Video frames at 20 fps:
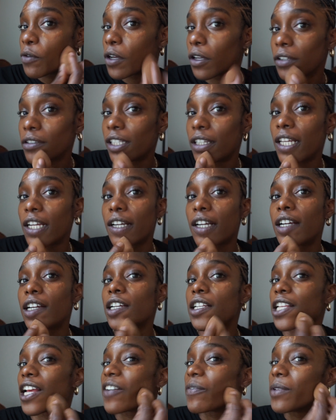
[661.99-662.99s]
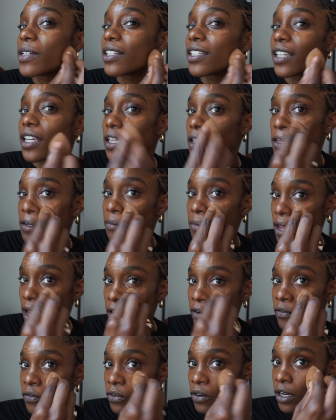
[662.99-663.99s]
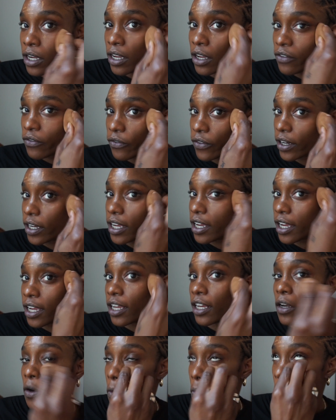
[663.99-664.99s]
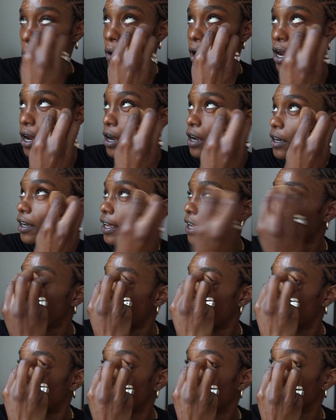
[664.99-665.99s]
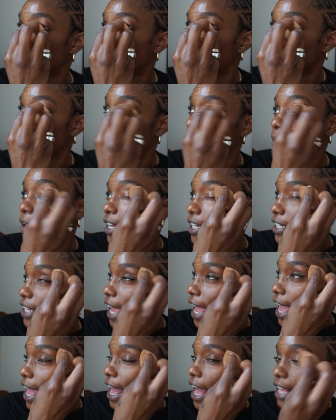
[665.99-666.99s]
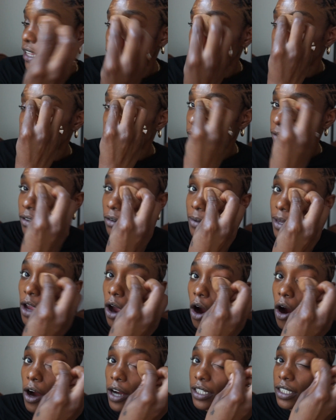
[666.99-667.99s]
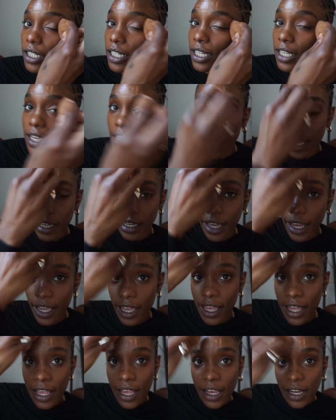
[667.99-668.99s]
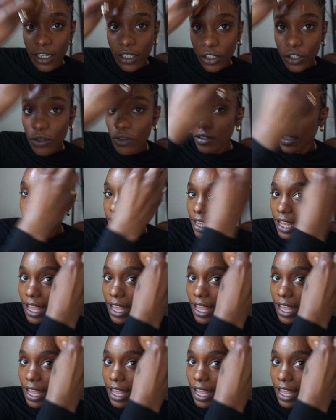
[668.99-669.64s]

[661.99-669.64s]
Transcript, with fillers: rose sneakers i've been seeing them every freaking where like everywhere so i'm like dang i thought they was gonna be hard to get like shoes like